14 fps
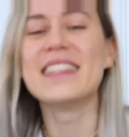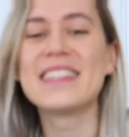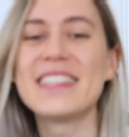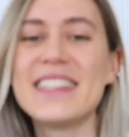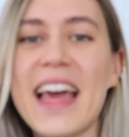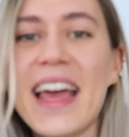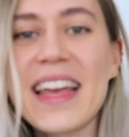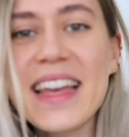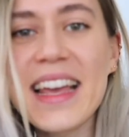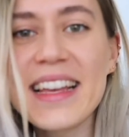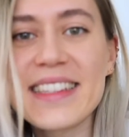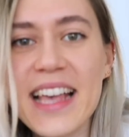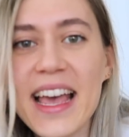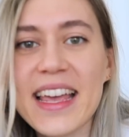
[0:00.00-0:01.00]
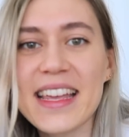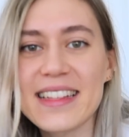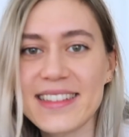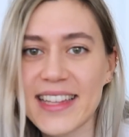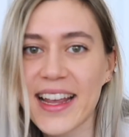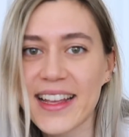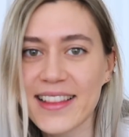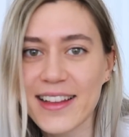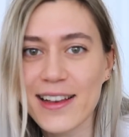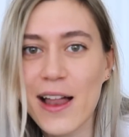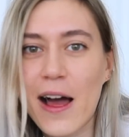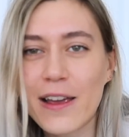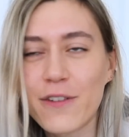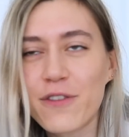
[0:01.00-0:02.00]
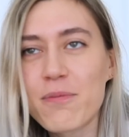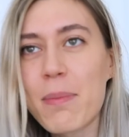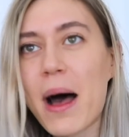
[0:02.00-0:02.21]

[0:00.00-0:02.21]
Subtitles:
Today is a day in the life,